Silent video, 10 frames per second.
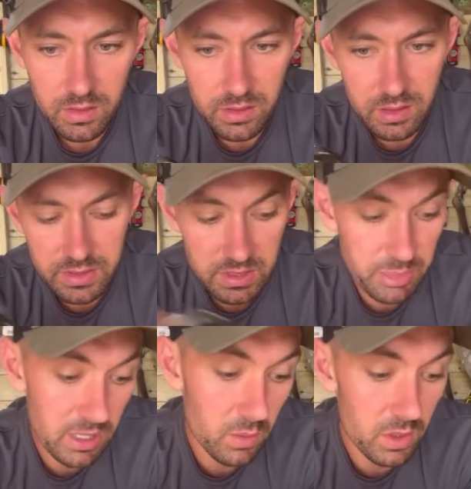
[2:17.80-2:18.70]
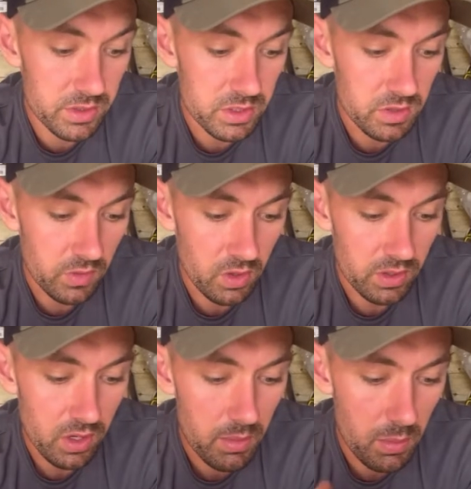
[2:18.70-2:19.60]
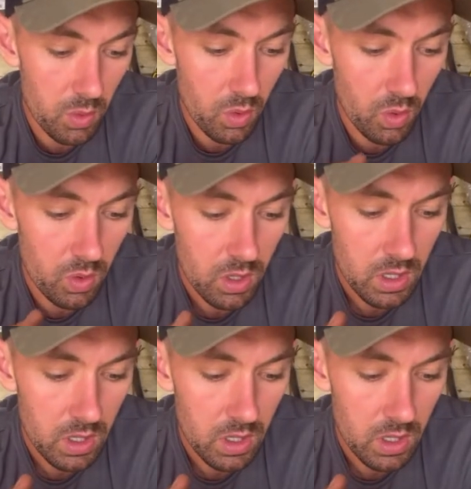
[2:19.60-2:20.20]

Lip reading: It's the bigger ones, you've kind of got more.